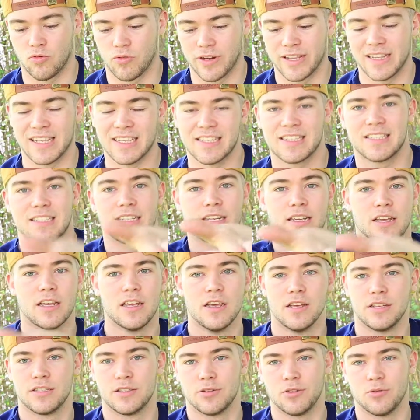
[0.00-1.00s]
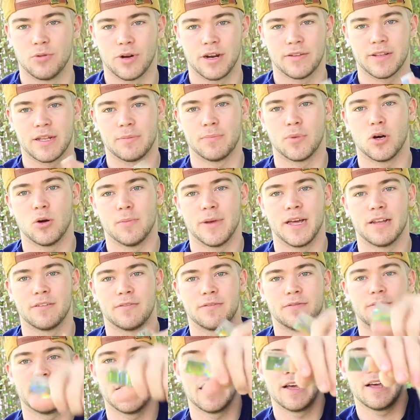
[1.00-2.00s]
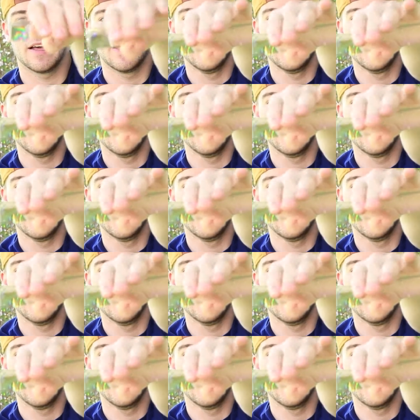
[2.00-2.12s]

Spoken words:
realistic. So you want to have that bottom hand flat,